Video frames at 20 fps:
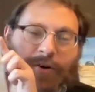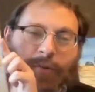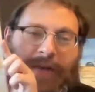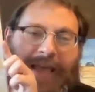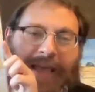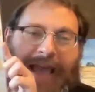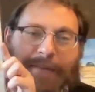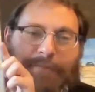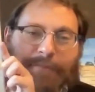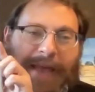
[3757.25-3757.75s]
We
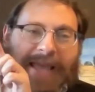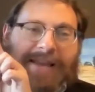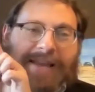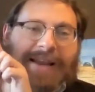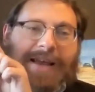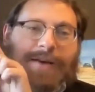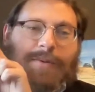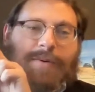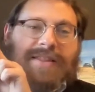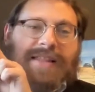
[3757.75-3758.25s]
had paint
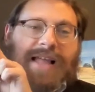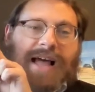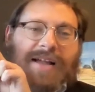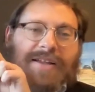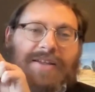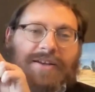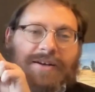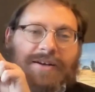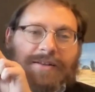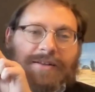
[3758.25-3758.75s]
night with
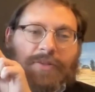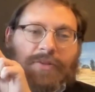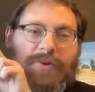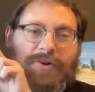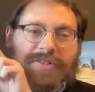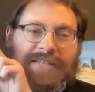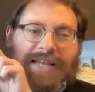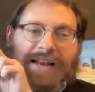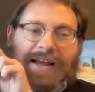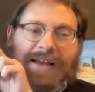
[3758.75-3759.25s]
Tanya
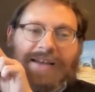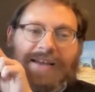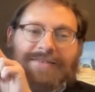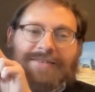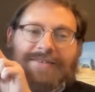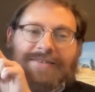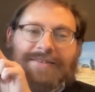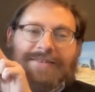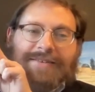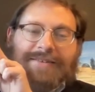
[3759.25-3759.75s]
Thursday night,
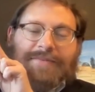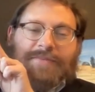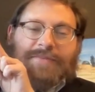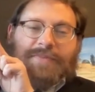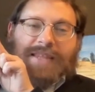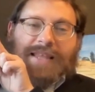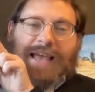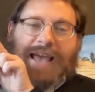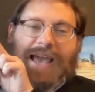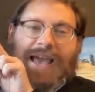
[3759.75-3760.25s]

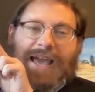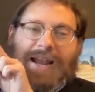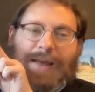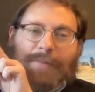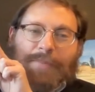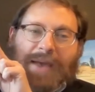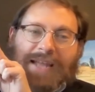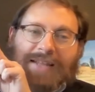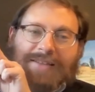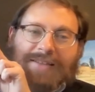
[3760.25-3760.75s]
and I
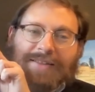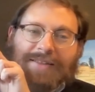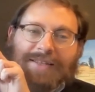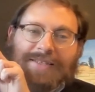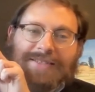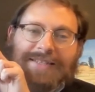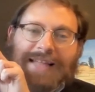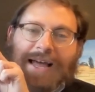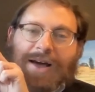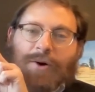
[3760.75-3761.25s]
painted
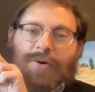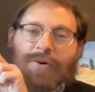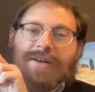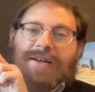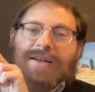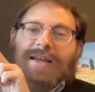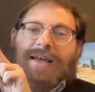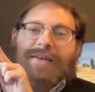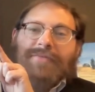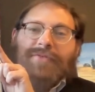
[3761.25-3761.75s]
this. Now,
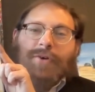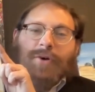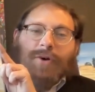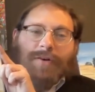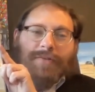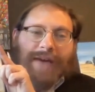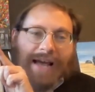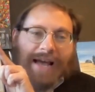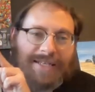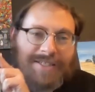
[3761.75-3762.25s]
if you'd
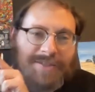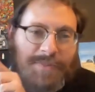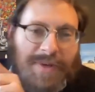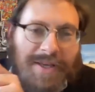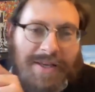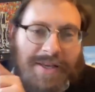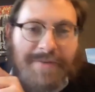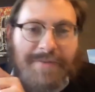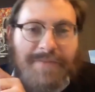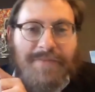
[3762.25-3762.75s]
have asked
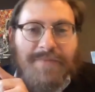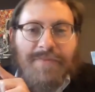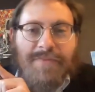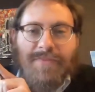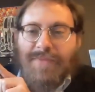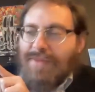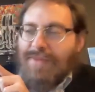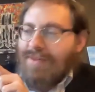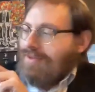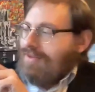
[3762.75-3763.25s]
me,
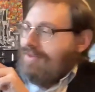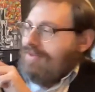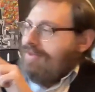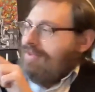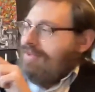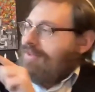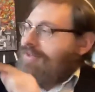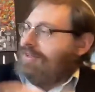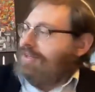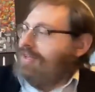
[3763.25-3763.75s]

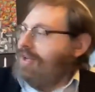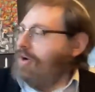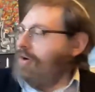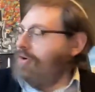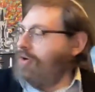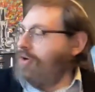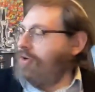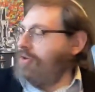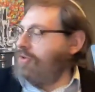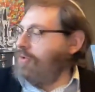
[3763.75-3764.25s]
you know,
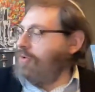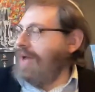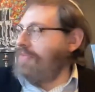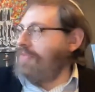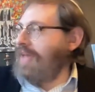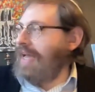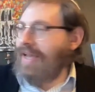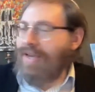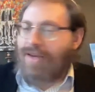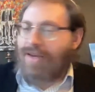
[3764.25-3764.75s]
do I
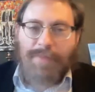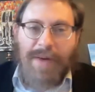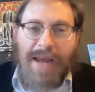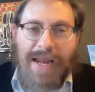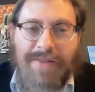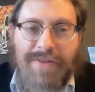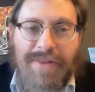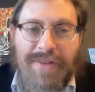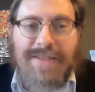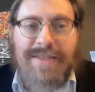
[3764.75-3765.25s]
think I could
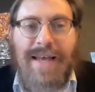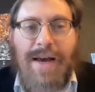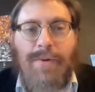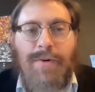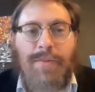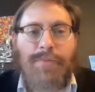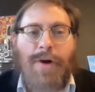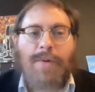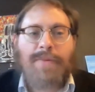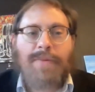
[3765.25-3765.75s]
paint this? I
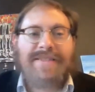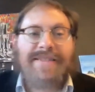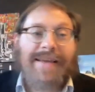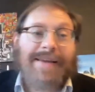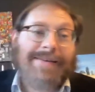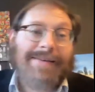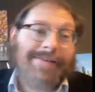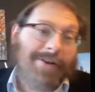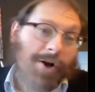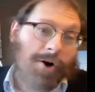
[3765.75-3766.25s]
would probably
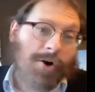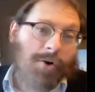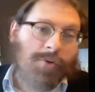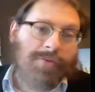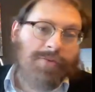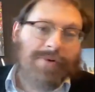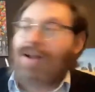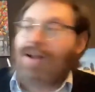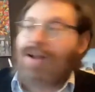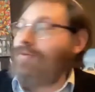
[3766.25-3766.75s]
say
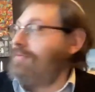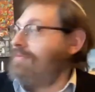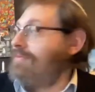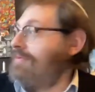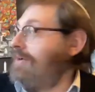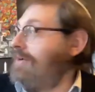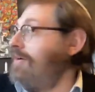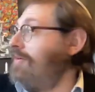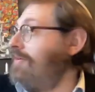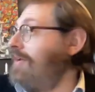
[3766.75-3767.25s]
no, not
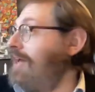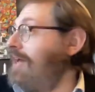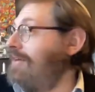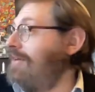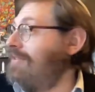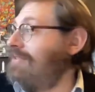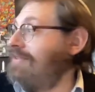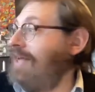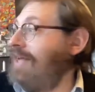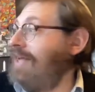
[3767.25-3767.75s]
no, not
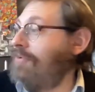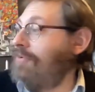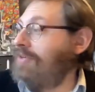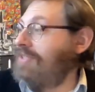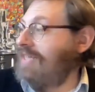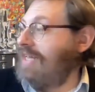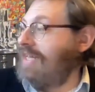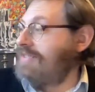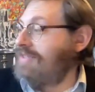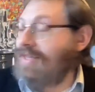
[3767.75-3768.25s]
ex- not
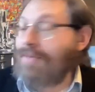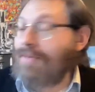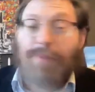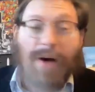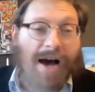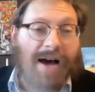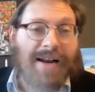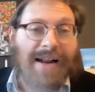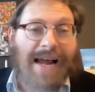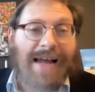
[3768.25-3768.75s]
precisely,
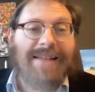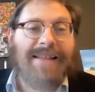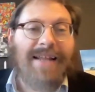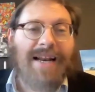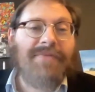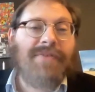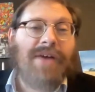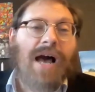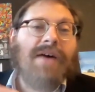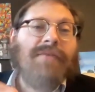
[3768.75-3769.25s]
but I did
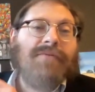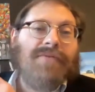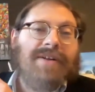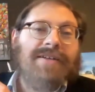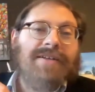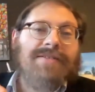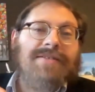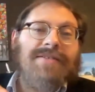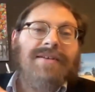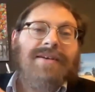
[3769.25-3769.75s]
have
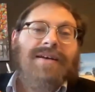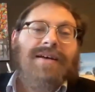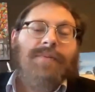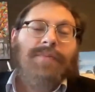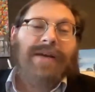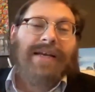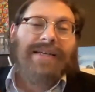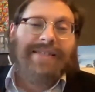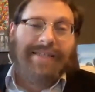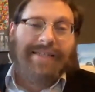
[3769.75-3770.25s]
confidence
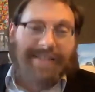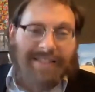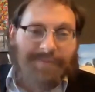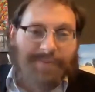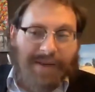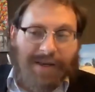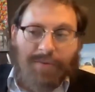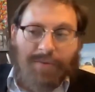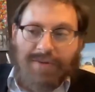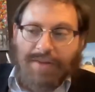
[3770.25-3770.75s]
because I did
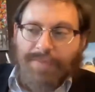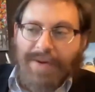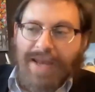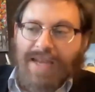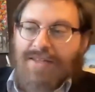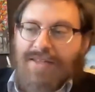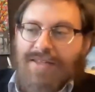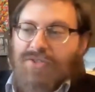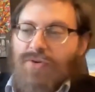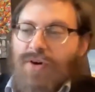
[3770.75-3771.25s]
speak with the
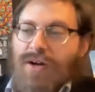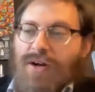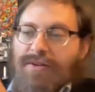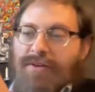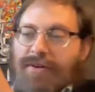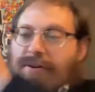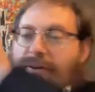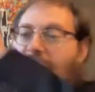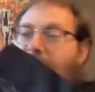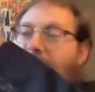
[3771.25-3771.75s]
paint
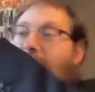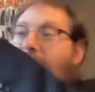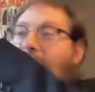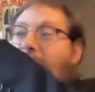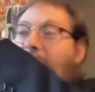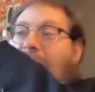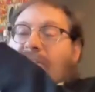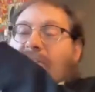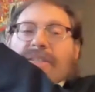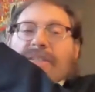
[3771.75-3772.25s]
instructor,
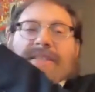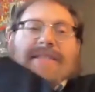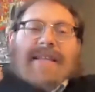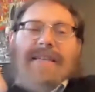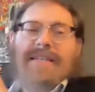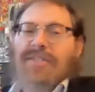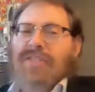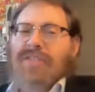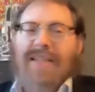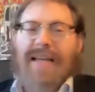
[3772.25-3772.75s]
and she's
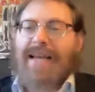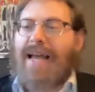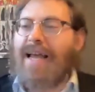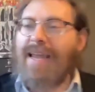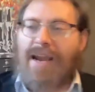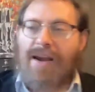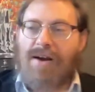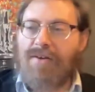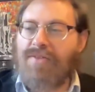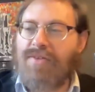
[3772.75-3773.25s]
like, she's like, I
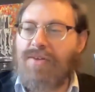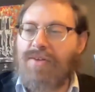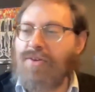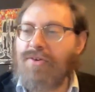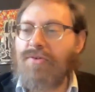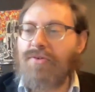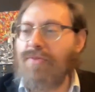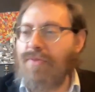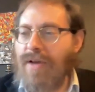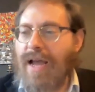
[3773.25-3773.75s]
guarantee
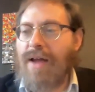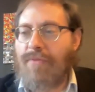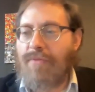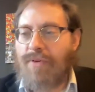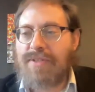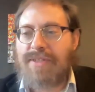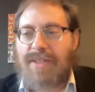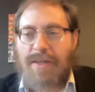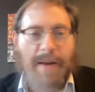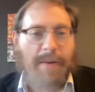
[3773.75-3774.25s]
you,
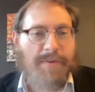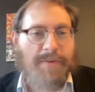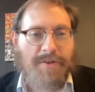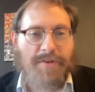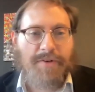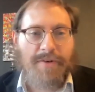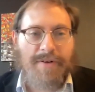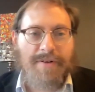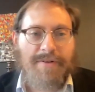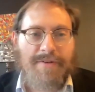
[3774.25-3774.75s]
everyone's gonna be able to
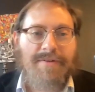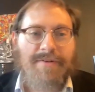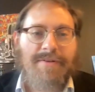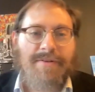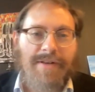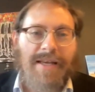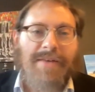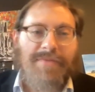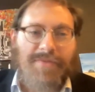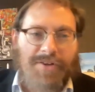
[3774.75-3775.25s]
do it,
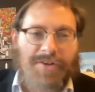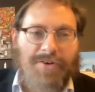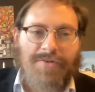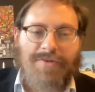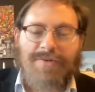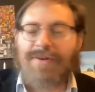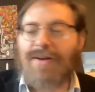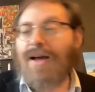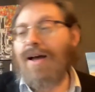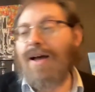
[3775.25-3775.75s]
even it's you.
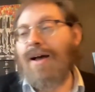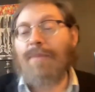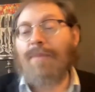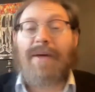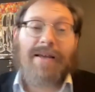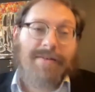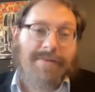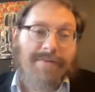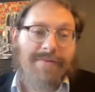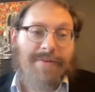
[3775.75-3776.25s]
Beautiful. I'm
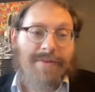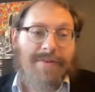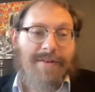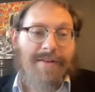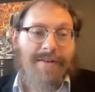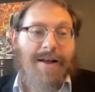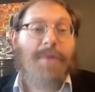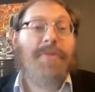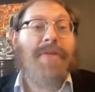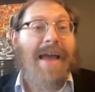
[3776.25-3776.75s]
like,
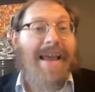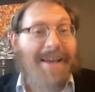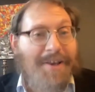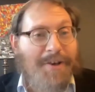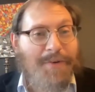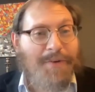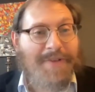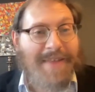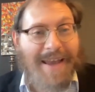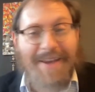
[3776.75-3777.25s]
thank
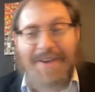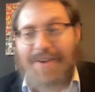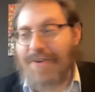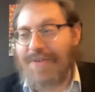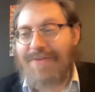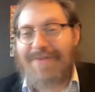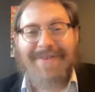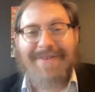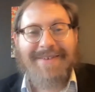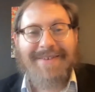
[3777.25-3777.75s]
you, thank
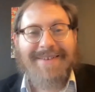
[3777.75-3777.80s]
you.